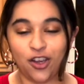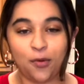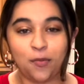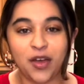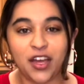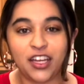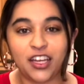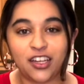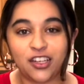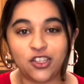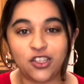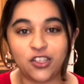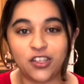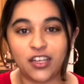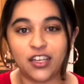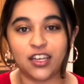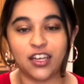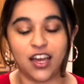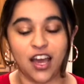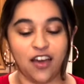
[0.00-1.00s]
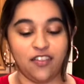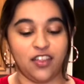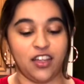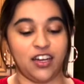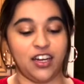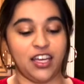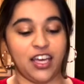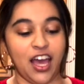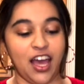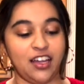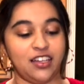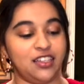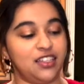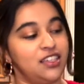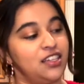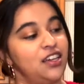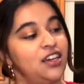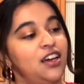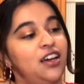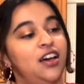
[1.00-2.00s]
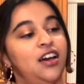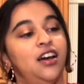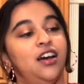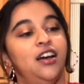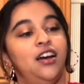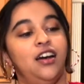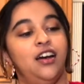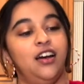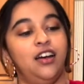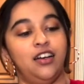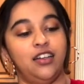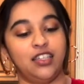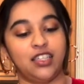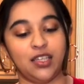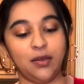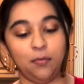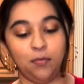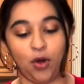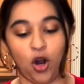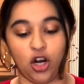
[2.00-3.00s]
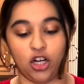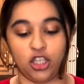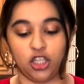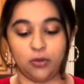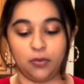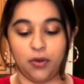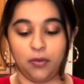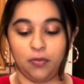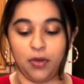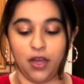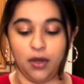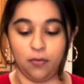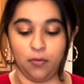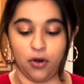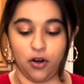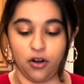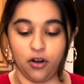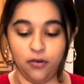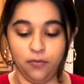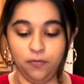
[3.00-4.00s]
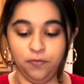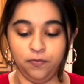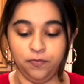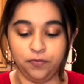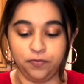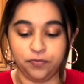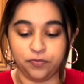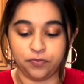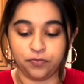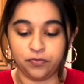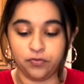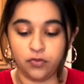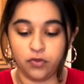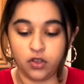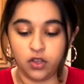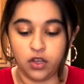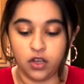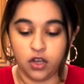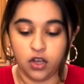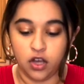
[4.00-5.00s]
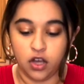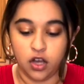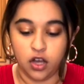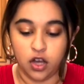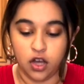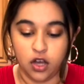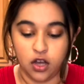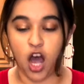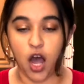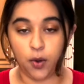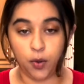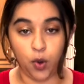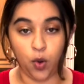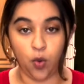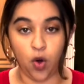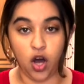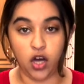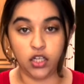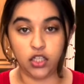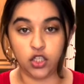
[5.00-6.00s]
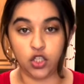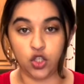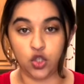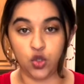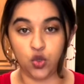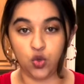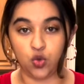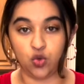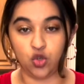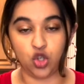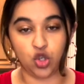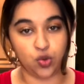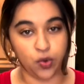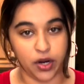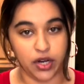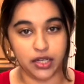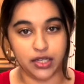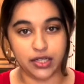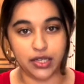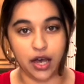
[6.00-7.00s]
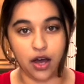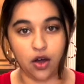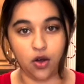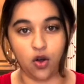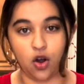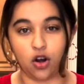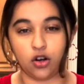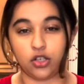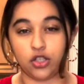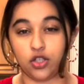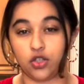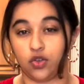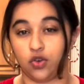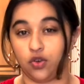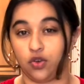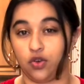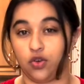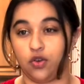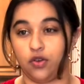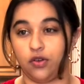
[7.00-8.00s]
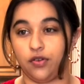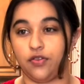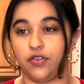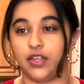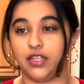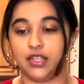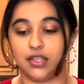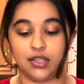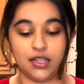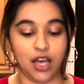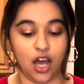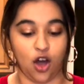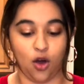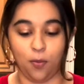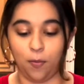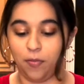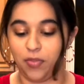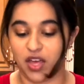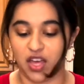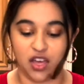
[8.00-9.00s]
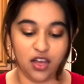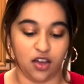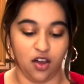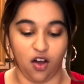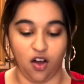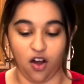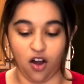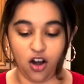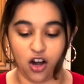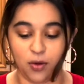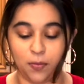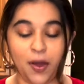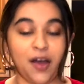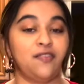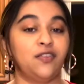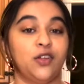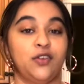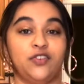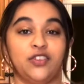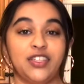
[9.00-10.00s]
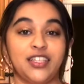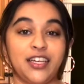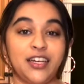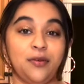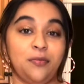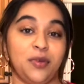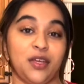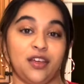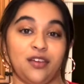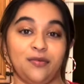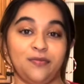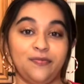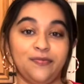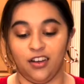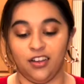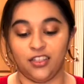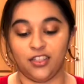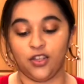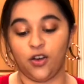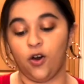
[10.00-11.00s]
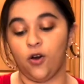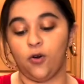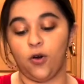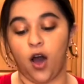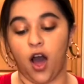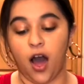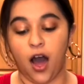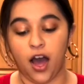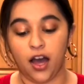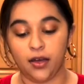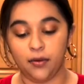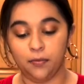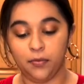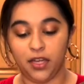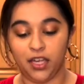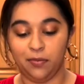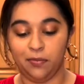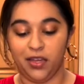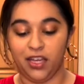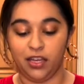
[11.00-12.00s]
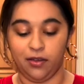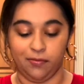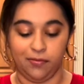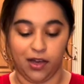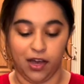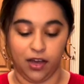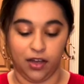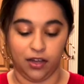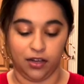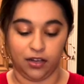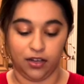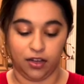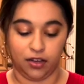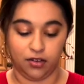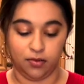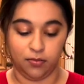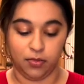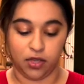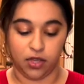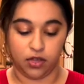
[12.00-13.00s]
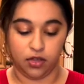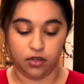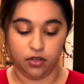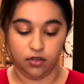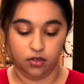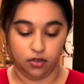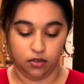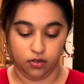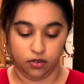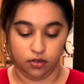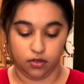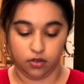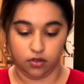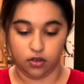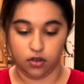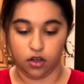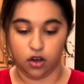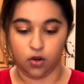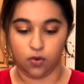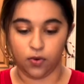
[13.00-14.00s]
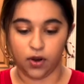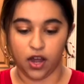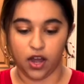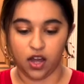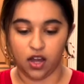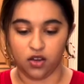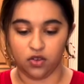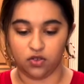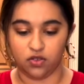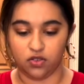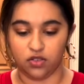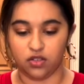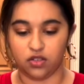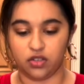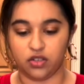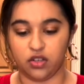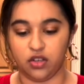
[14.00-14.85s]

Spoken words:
baking sheet and then get some parchment paper. And we want to trace out our circle. This is how big our pavlova is gonna be. So I'm gonna make mine kind of big, around,